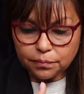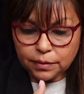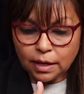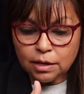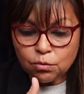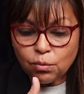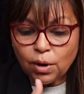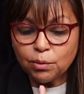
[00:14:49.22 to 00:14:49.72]

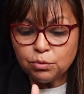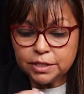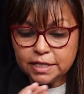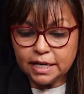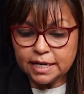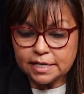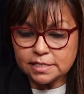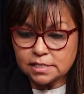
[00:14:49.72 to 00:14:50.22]
And what we
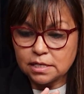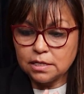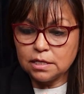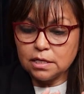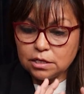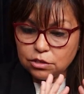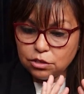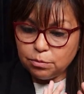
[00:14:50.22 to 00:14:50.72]
did is
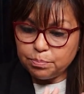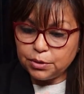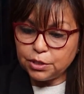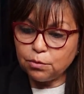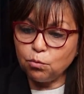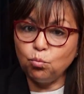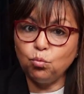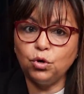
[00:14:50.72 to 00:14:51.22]
you
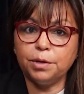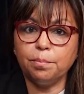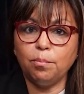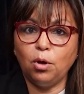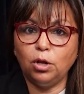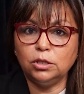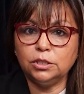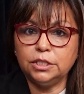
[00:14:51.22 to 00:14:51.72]
put wood
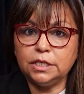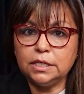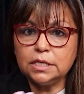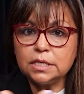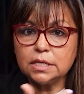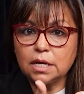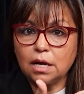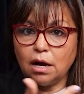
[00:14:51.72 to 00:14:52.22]

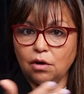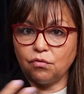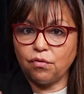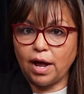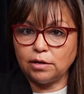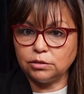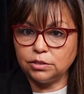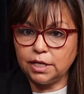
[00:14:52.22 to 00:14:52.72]
molding
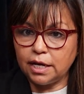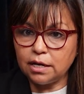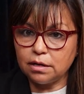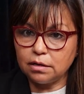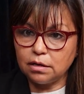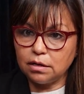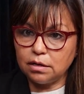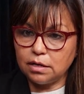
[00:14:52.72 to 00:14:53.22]
around
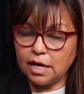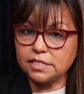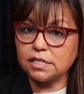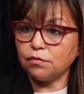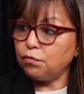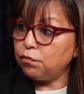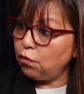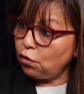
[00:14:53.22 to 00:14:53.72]
it as
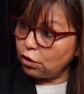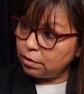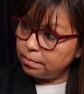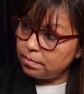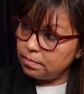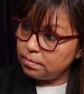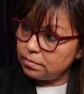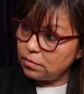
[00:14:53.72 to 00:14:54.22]
a form,